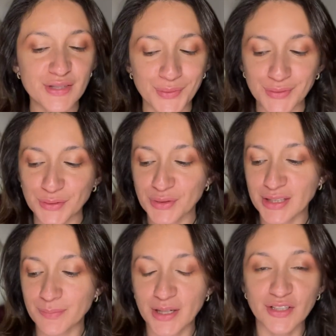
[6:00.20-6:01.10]
going to
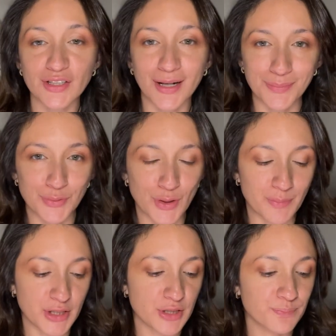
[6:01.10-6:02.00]
get better, I
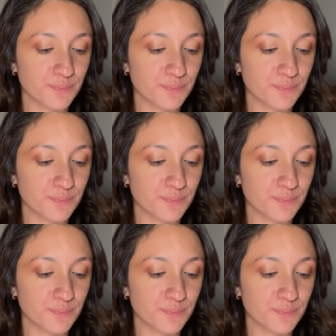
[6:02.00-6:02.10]
promise.